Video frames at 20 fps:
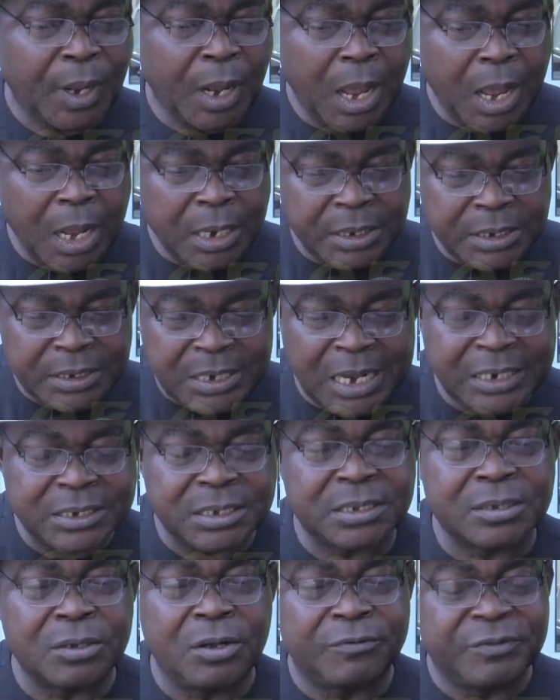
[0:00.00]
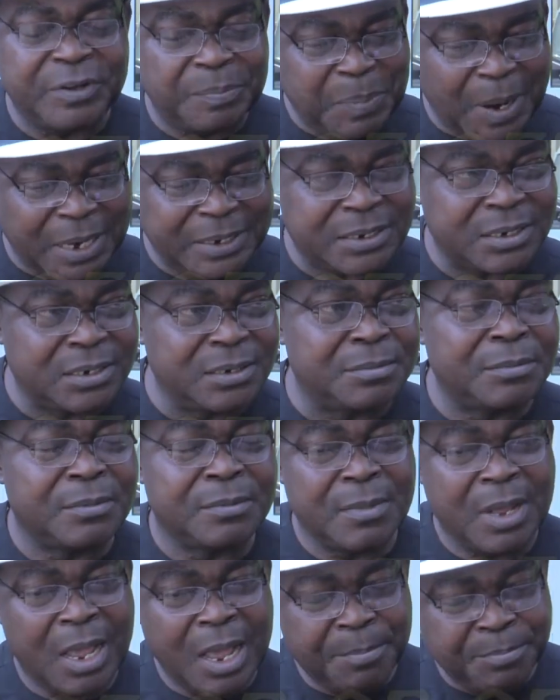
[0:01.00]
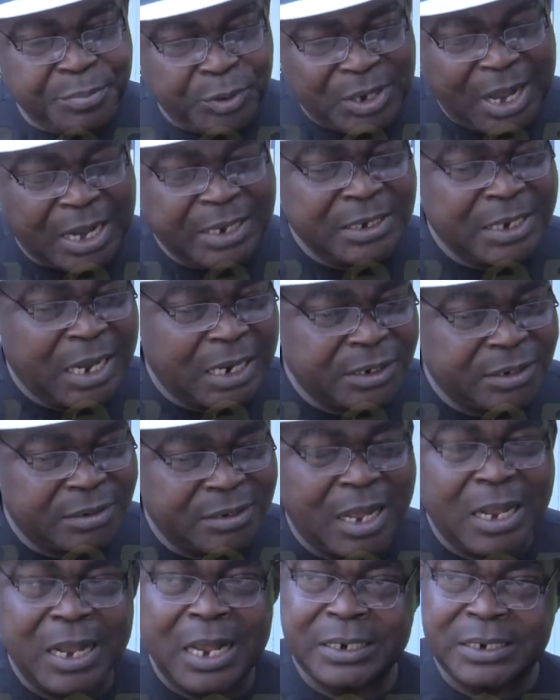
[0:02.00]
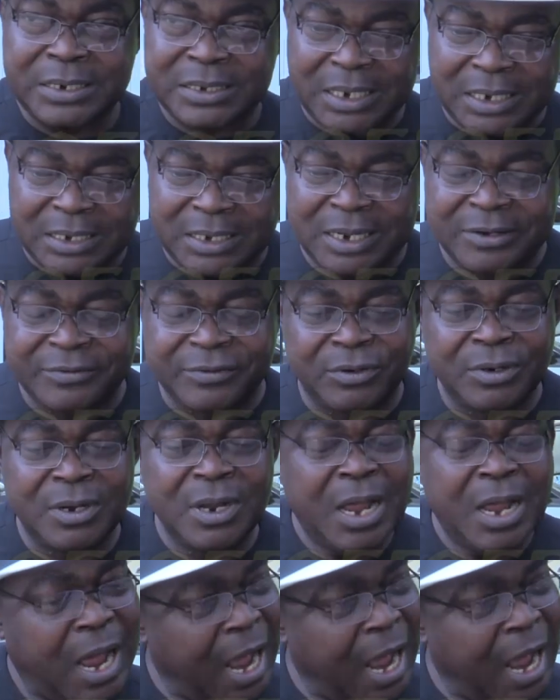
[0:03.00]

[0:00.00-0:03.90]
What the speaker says: leaders of the party both at the national and at the state level,